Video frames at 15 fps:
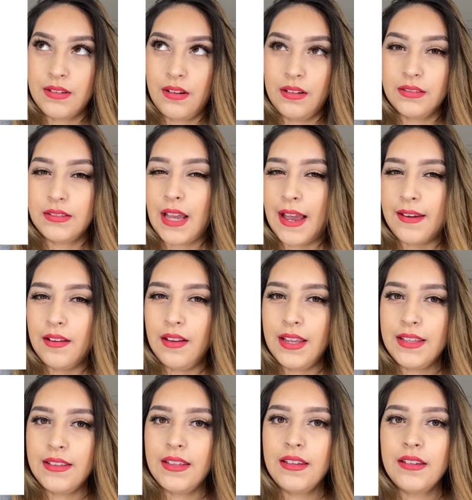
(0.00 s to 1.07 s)
it called, Dial,
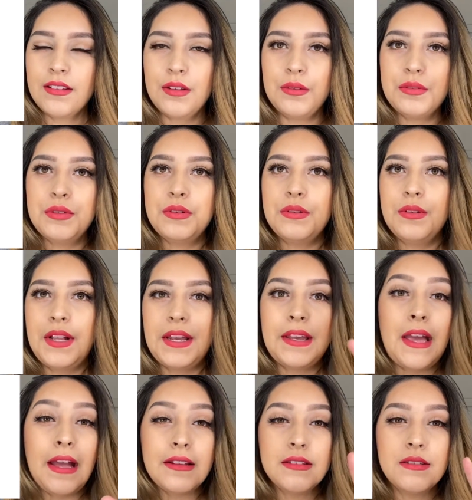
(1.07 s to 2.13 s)
I think. Those two like
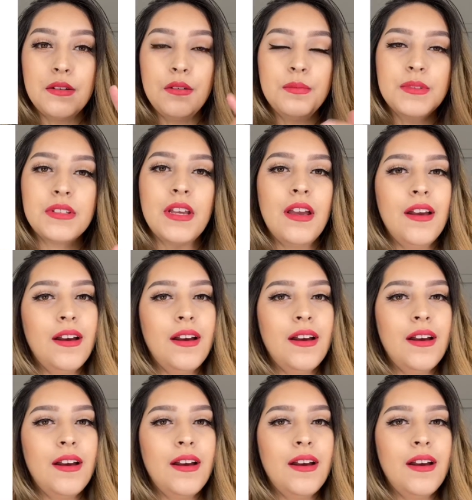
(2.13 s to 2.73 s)
hand soaps.